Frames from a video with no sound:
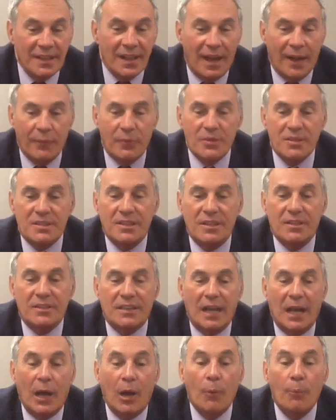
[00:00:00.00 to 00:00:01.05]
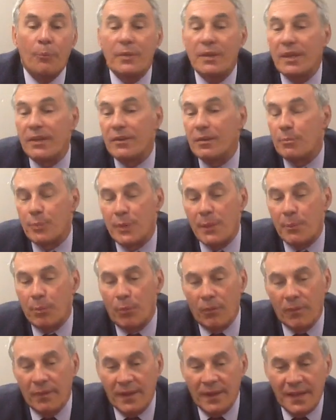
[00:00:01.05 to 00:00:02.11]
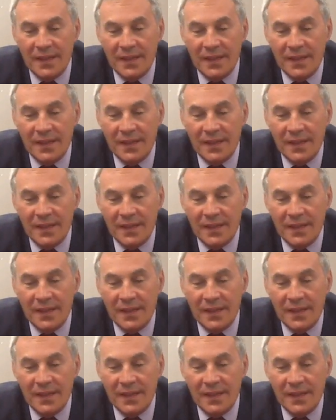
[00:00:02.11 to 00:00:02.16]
I was there to help the other people.